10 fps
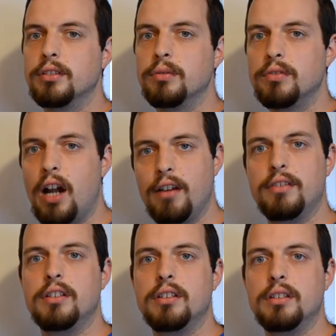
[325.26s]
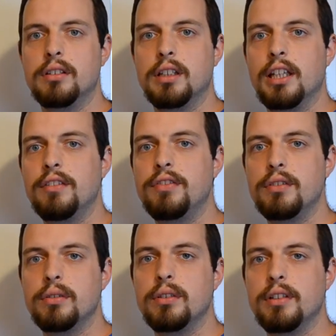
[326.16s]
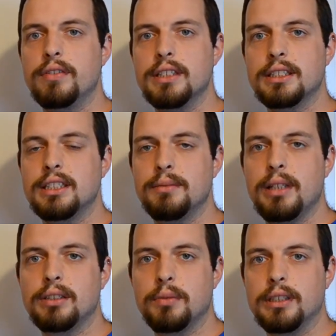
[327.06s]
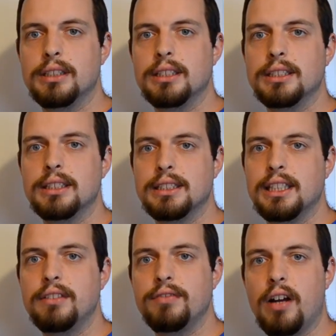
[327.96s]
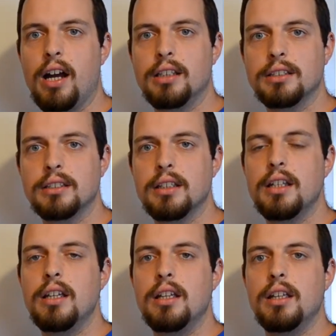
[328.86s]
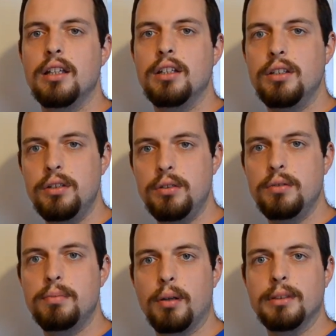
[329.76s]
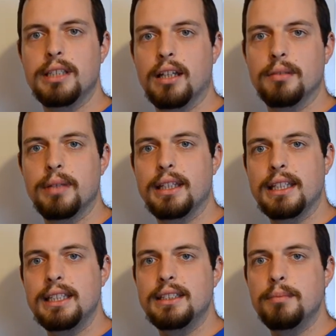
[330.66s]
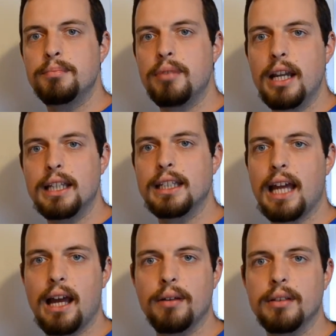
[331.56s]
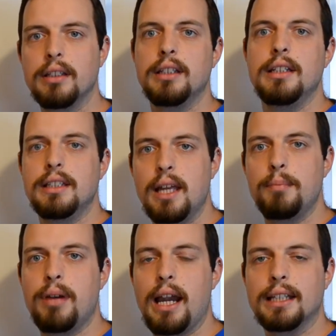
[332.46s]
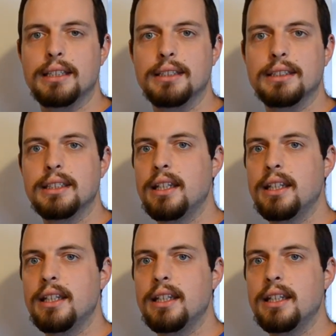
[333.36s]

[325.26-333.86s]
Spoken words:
Rather, if this gymnast wanted to succeed fast, you would probably tell them that they need to break down their practice,